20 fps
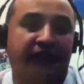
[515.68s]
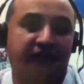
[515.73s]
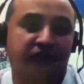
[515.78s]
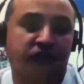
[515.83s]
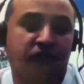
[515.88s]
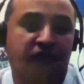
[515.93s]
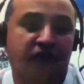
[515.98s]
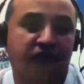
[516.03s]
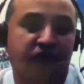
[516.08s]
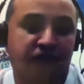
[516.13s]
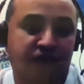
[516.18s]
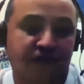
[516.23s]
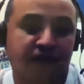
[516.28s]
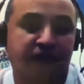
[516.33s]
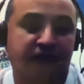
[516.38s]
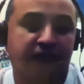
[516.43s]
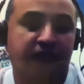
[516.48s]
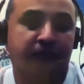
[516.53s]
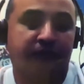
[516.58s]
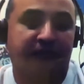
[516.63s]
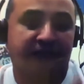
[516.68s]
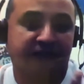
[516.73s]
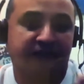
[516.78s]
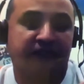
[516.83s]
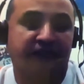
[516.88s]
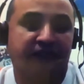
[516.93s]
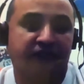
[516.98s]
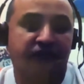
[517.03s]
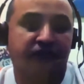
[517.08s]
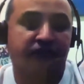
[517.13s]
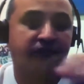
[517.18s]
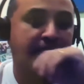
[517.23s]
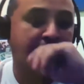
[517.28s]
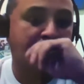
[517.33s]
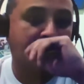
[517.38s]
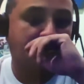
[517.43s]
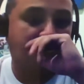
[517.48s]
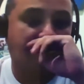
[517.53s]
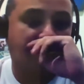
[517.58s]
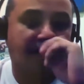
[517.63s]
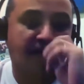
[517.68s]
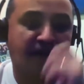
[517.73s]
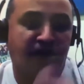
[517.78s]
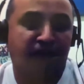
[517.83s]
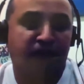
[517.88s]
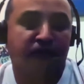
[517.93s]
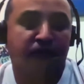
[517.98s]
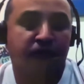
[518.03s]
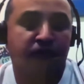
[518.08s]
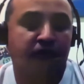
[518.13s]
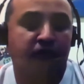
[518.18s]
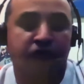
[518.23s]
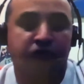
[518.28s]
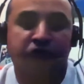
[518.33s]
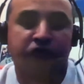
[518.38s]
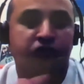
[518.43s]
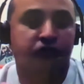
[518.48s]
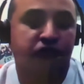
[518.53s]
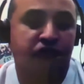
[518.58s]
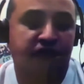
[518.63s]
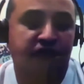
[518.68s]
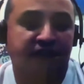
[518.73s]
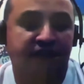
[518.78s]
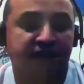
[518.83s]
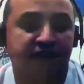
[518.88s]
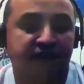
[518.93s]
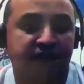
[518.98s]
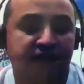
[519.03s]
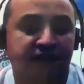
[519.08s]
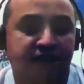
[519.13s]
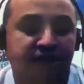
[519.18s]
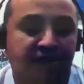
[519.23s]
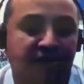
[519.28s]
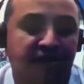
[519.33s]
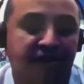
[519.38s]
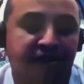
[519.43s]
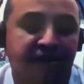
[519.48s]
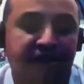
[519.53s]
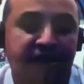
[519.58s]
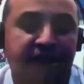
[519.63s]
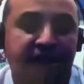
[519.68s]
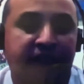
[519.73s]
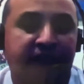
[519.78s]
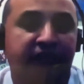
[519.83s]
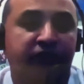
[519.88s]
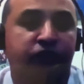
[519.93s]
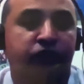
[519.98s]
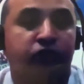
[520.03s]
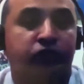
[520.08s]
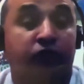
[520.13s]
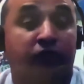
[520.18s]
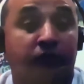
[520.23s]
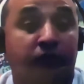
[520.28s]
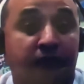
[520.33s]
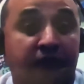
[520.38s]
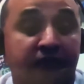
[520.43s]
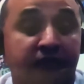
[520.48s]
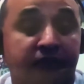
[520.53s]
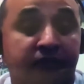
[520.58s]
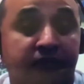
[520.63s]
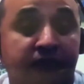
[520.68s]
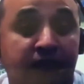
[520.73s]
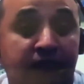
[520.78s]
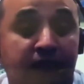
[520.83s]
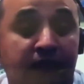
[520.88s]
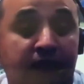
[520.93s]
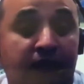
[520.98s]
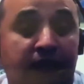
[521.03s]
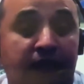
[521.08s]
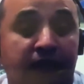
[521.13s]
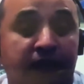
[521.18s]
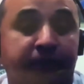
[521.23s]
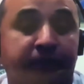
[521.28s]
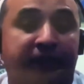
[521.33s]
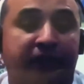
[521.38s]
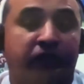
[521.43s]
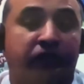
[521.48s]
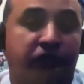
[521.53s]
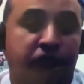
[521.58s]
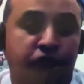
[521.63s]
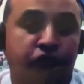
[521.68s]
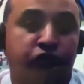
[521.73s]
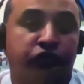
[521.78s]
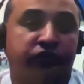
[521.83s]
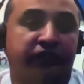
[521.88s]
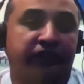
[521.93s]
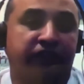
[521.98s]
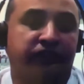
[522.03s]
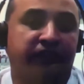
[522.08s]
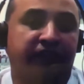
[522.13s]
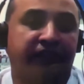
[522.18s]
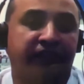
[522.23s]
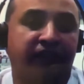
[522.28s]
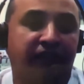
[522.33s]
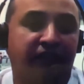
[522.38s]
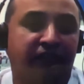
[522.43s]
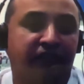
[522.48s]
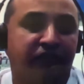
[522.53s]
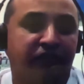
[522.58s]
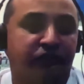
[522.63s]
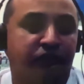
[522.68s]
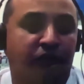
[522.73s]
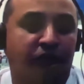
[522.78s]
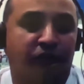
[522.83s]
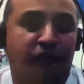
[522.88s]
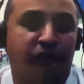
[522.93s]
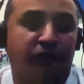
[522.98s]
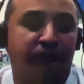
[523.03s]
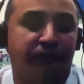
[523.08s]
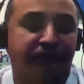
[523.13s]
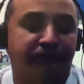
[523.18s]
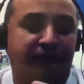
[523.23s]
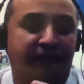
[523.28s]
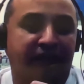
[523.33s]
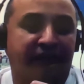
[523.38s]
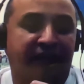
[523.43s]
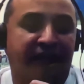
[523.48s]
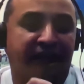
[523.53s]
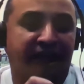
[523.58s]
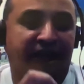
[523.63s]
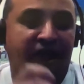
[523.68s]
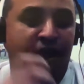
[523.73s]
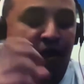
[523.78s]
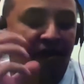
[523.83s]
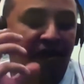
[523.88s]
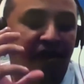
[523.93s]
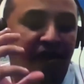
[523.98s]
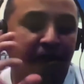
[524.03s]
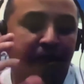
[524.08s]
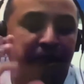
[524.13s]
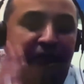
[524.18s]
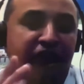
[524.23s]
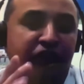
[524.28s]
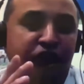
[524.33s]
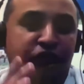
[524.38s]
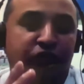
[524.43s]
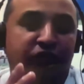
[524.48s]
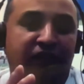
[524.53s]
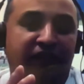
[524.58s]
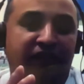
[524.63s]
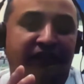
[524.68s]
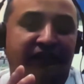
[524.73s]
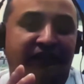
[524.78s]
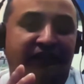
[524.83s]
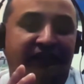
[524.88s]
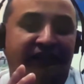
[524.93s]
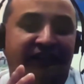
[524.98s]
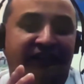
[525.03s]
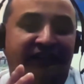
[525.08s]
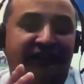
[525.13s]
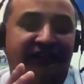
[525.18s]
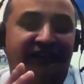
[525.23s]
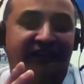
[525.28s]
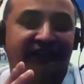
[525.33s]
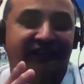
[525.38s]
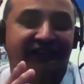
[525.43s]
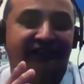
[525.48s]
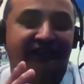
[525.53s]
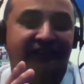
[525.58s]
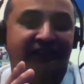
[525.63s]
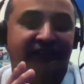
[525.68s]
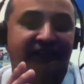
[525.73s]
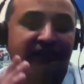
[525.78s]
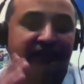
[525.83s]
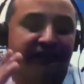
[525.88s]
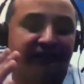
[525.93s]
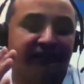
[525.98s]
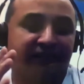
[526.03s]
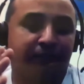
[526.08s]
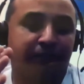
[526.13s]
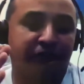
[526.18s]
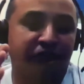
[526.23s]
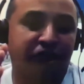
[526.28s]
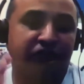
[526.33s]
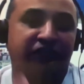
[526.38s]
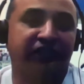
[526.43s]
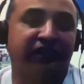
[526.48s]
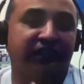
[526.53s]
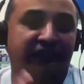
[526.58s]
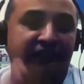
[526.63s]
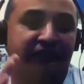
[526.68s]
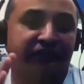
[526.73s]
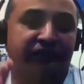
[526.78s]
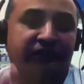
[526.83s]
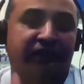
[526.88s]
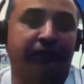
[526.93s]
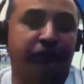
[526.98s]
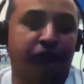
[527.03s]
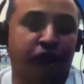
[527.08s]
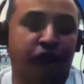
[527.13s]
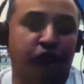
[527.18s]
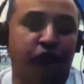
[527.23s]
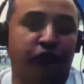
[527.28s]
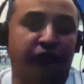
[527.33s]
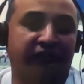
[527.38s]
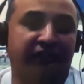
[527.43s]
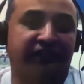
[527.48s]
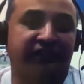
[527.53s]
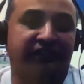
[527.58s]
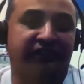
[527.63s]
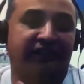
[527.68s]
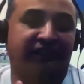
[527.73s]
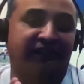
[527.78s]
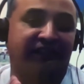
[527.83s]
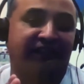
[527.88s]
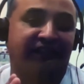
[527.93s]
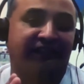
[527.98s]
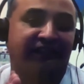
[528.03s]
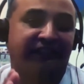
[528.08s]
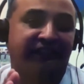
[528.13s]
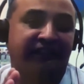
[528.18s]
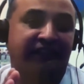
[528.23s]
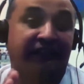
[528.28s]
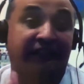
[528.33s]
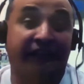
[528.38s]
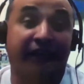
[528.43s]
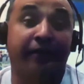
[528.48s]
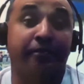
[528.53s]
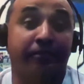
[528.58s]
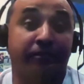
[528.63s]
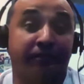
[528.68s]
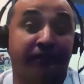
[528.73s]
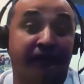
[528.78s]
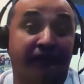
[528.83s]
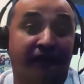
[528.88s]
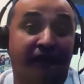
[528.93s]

has got a filter by itself, which you change every 8 to 12 months, depending on the usage, right? So, and I wanted to make sure the machine lives up to its claim.